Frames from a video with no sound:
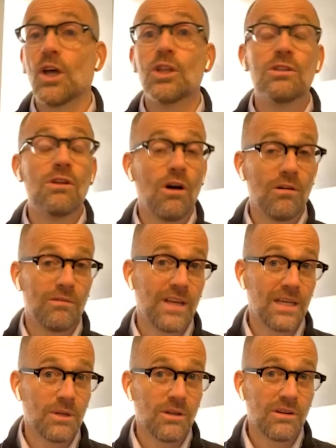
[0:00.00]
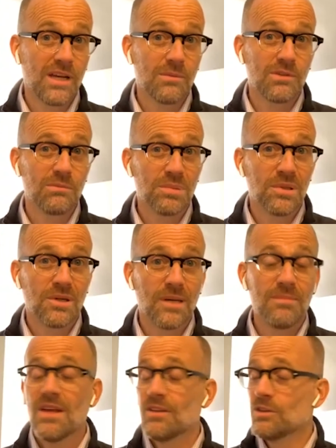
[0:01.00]
that are not available on Amazon
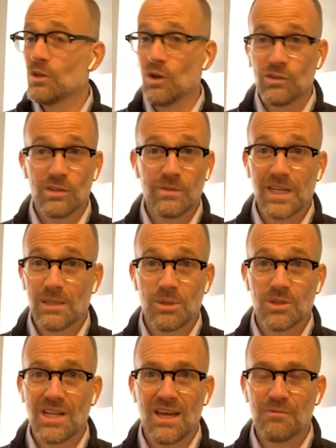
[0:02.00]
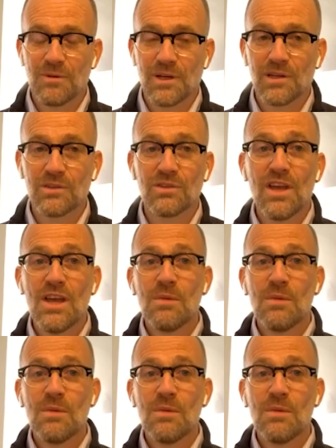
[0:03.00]
Prime, not available on Netflix,